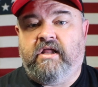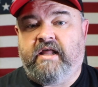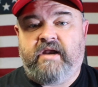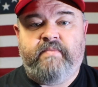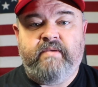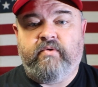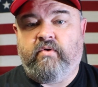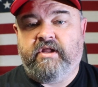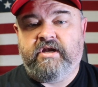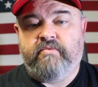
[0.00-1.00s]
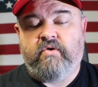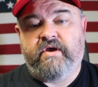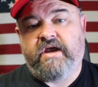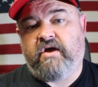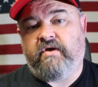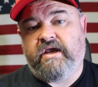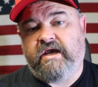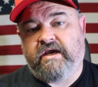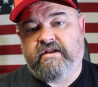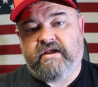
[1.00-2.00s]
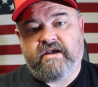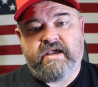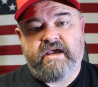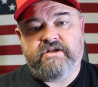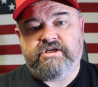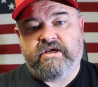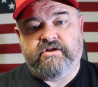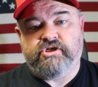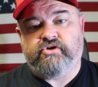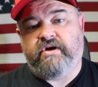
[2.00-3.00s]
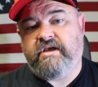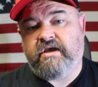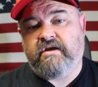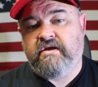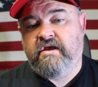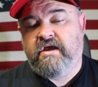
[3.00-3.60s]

A lot of people will end up going out and they engage in drinking,